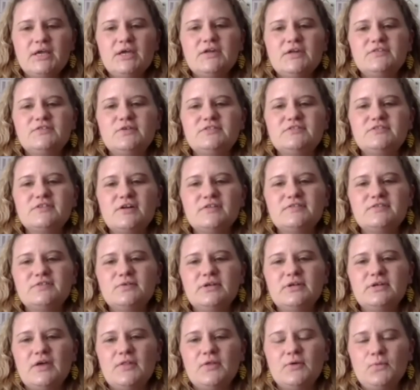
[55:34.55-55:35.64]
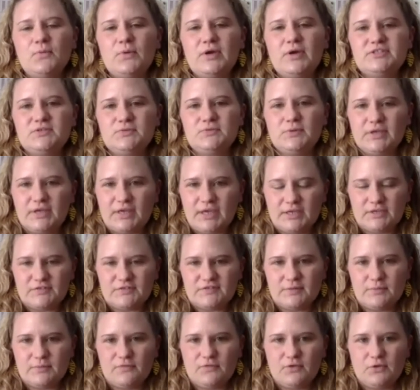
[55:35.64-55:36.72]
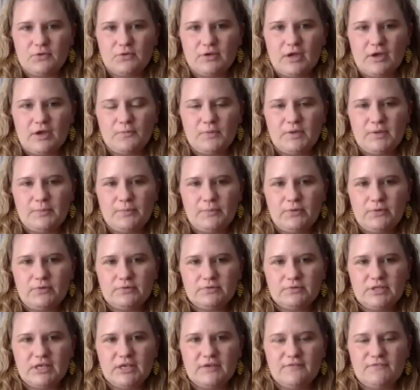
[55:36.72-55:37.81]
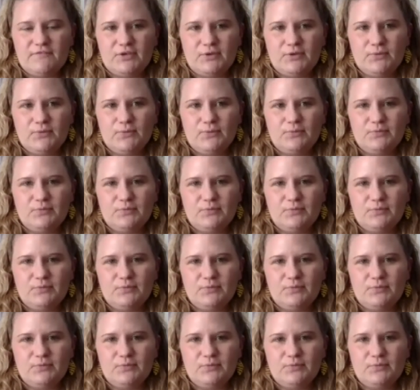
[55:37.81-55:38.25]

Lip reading: So it's also another way to engage some of your young people. If you